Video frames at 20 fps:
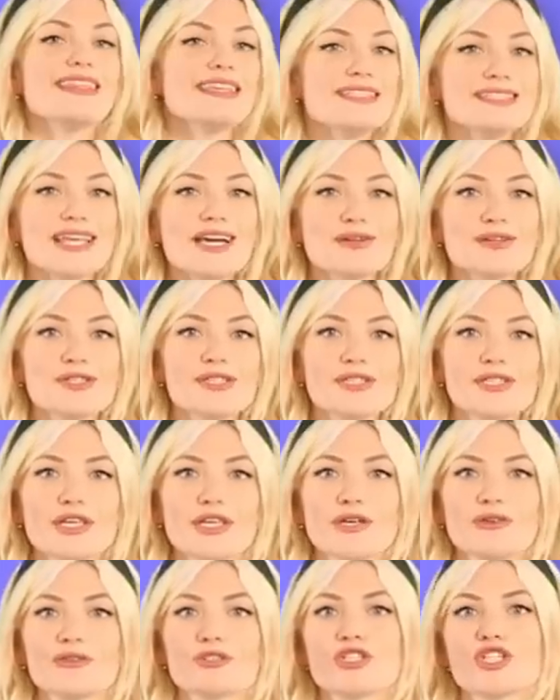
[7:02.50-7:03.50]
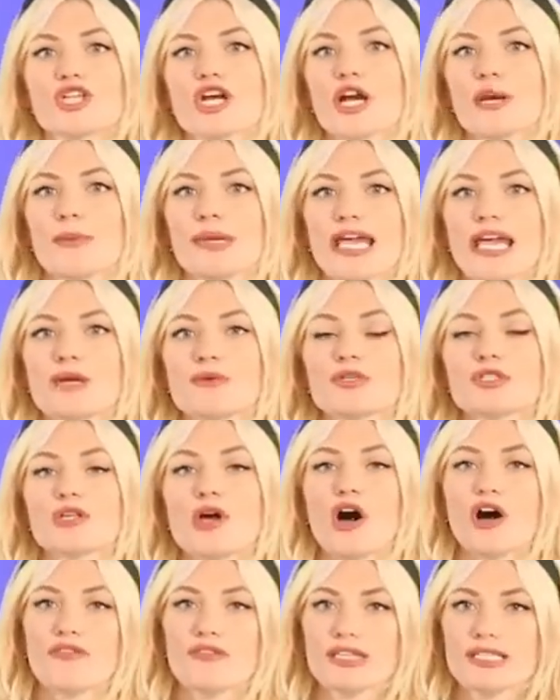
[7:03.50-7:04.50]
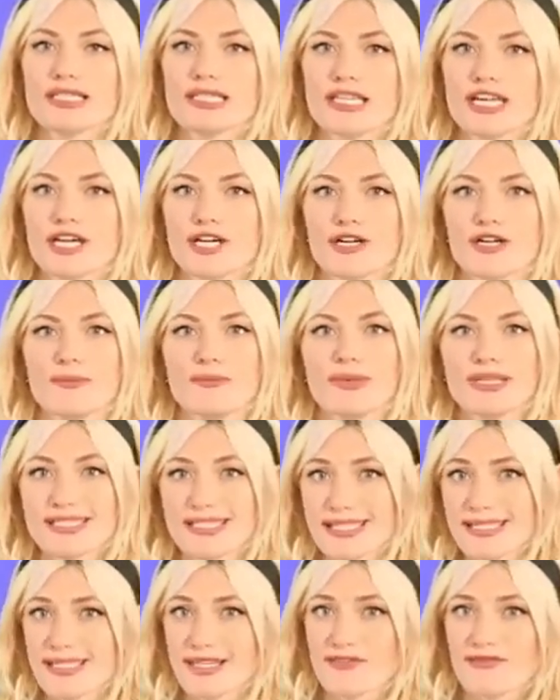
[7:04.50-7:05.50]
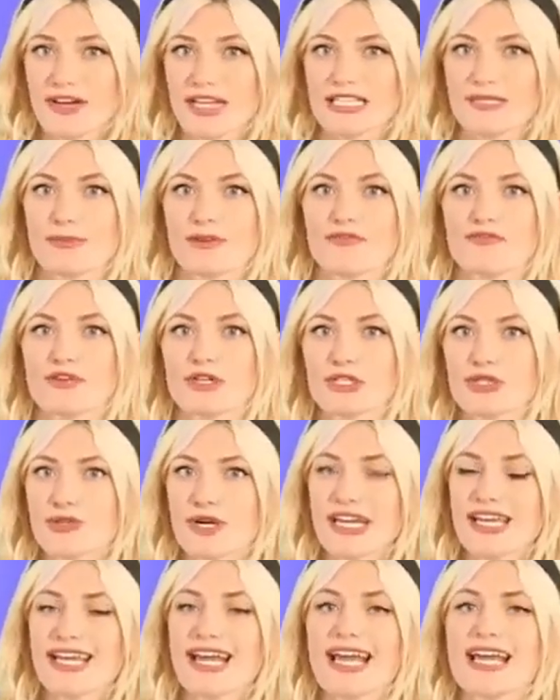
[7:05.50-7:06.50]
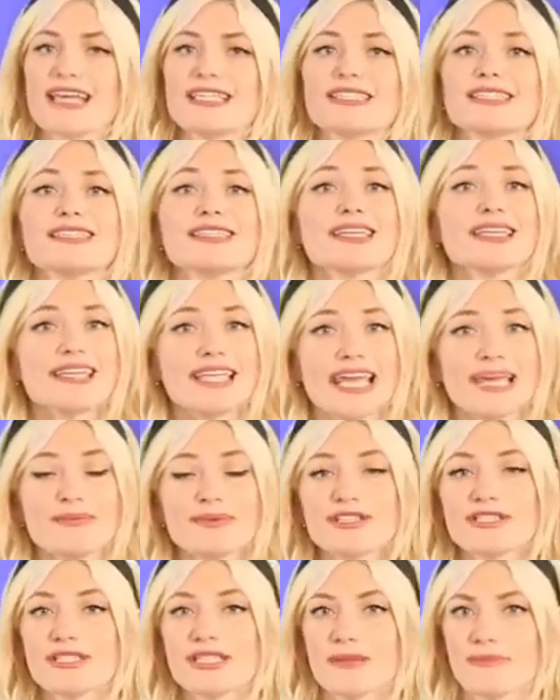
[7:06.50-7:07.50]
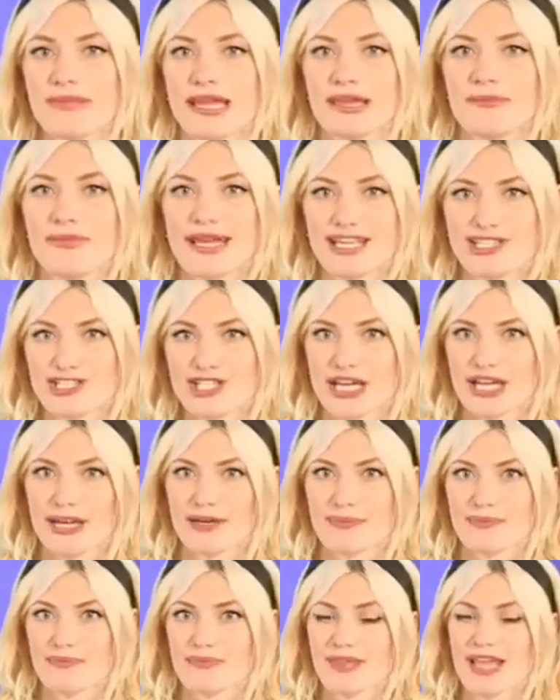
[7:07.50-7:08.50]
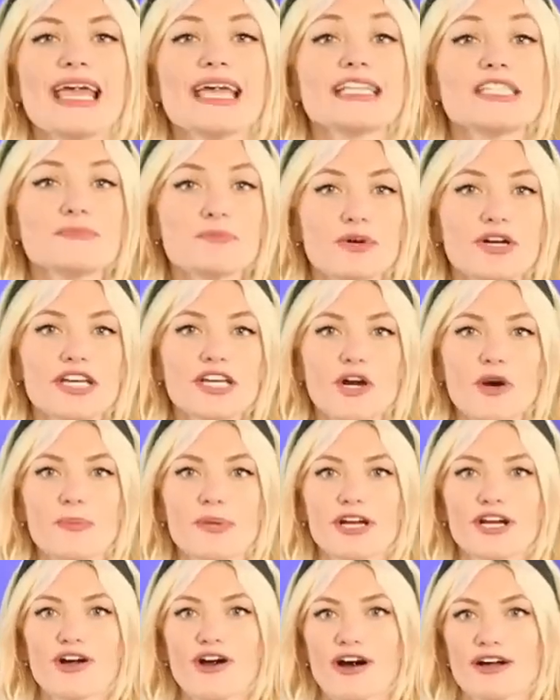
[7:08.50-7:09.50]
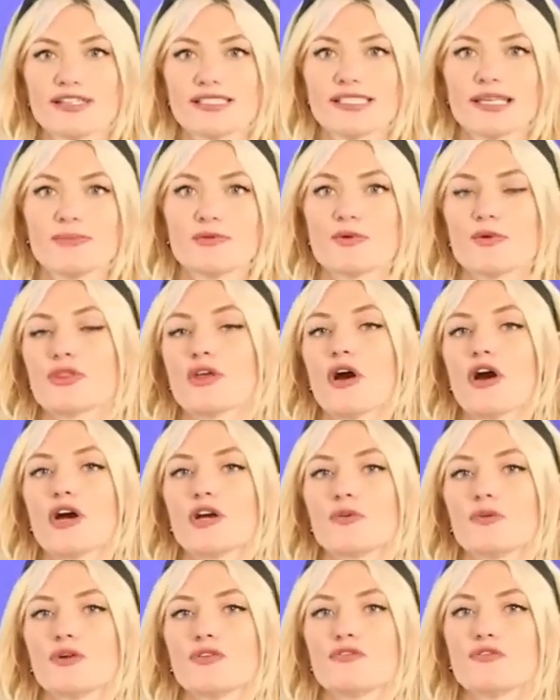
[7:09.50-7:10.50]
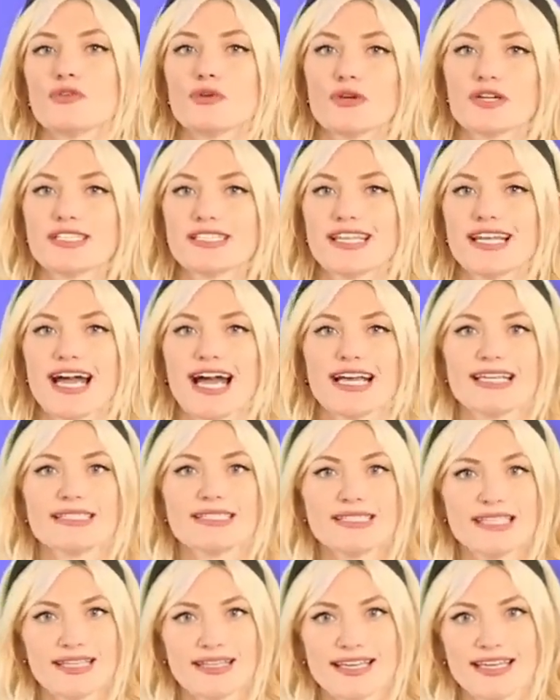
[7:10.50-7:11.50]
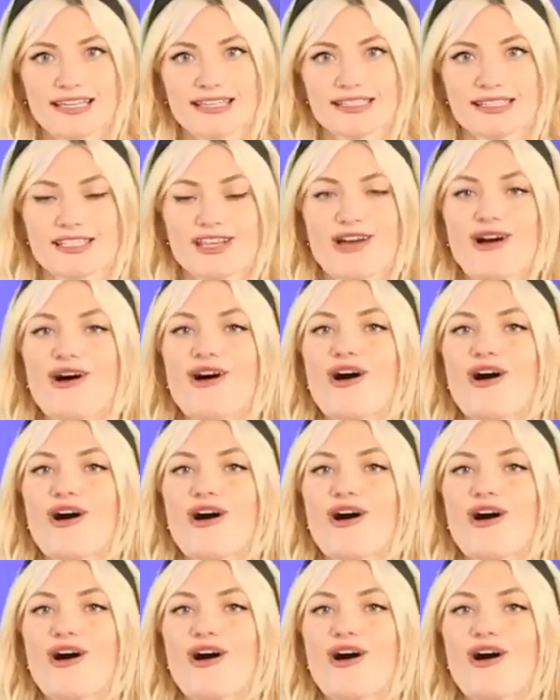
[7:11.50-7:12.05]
This house is cute and charming and was obviously a good business investment for Drake since it neighbors the main mansion. It's pretty open concept with hardwood floors and high ceilings.